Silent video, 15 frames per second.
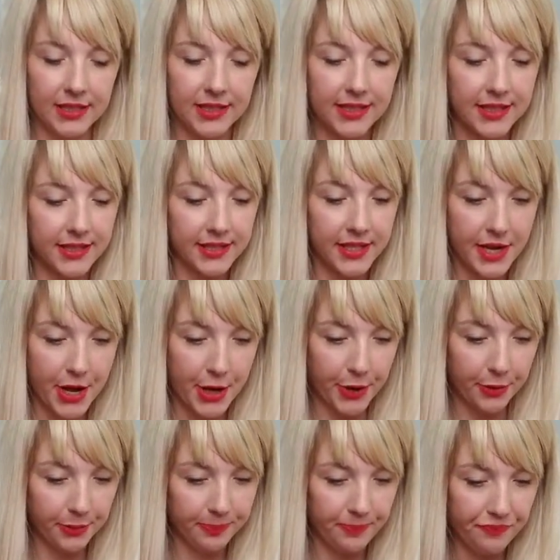
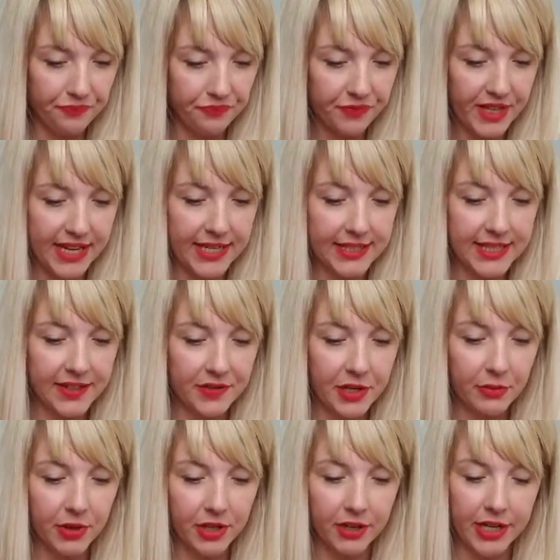So I had
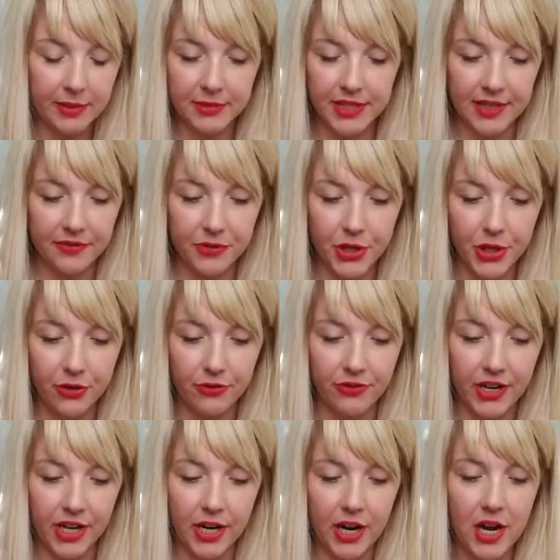71 grams left
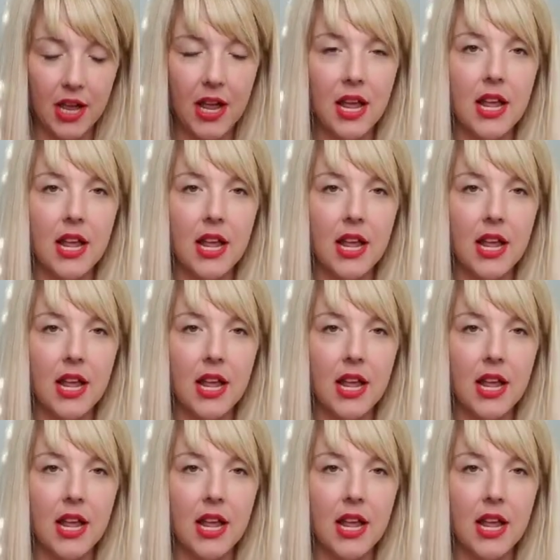over.